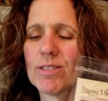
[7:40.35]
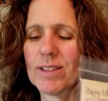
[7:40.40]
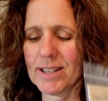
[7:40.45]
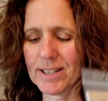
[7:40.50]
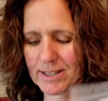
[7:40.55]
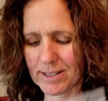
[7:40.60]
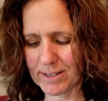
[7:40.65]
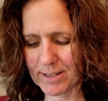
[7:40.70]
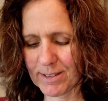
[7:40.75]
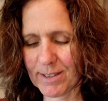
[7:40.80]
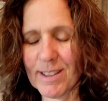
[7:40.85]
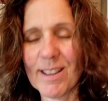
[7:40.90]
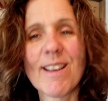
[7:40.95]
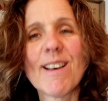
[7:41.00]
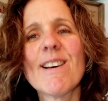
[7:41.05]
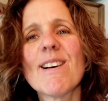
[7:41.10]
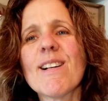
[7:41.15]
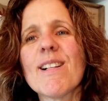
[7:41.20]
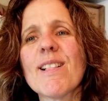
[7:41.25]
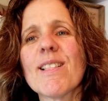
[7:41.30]

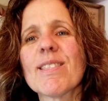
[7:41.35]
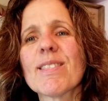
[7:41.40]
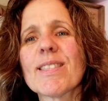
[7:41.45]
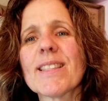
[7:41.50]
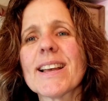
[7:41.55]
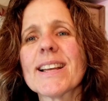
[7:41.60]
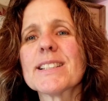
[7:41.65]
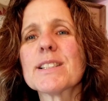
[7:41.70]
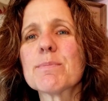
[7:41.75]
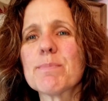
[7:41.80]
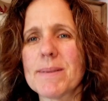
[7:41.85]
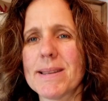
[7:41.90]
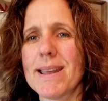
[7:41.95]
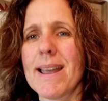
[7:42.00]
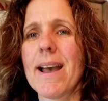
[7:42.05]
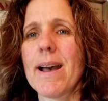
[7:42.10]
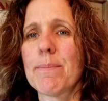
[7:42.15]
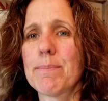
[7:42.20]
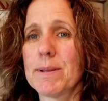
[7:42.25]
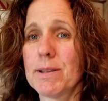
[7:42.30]
Let's be
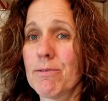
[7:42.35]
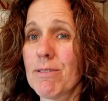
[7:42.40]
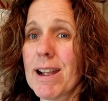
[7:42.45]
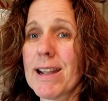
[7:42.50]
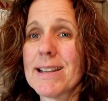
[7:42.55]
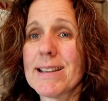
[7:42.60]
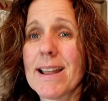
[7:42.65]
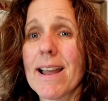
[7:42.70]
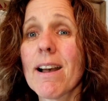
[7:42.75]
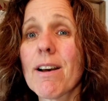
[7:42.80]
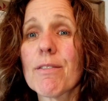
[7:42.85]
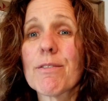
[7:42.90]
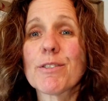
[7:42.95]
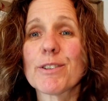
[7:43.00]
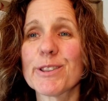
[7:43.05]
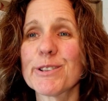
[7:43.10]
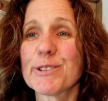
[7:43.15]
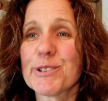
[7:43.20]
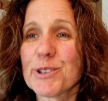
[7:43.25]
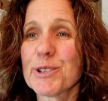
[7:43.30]
happy right now for
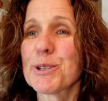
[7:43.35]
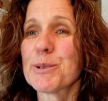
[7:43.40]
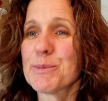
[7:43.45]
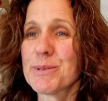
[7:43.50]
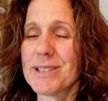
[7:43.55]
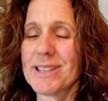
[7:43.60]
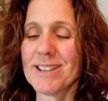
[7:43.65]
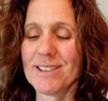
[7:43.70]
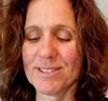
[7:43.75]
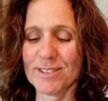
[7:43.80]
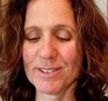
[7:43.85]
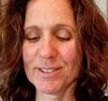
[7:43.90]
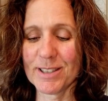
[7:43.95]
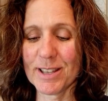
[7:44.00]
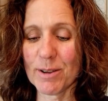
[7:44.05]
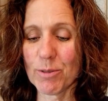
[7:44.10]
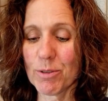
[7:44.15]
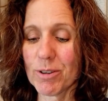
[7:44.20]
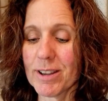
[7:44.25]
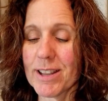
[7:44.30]
the circumstances
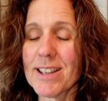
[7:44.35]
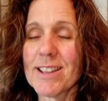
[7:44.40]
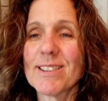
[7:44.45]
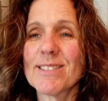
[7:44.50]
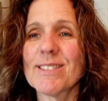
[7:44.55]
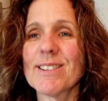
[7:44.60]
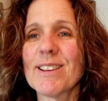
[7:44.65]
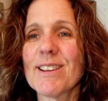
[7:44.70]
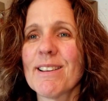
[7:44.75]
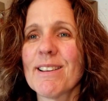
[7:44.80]
that we're in.